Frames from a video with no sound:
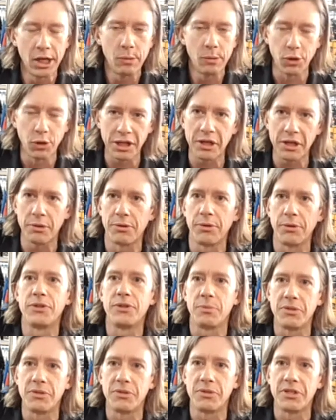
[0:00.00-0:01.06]
putting you through some
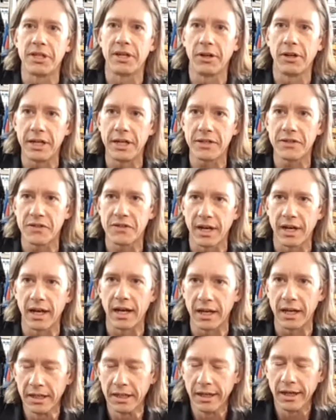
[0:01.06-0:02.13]
serious
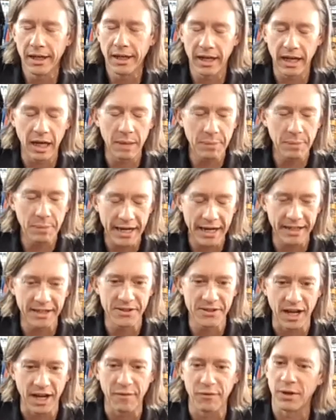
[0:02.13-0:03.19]
pain and
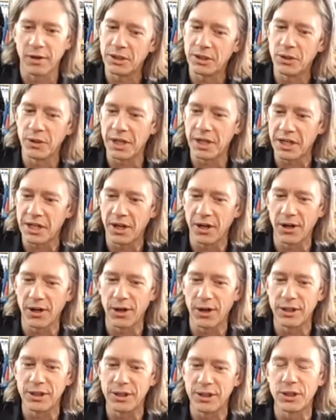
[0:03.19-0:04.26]
suffering during your
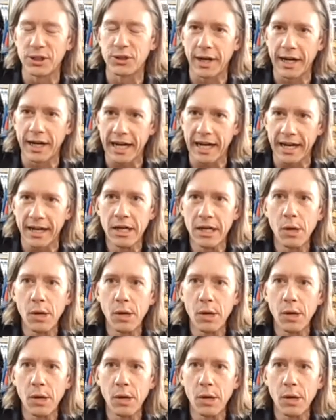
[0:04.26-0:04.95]
training,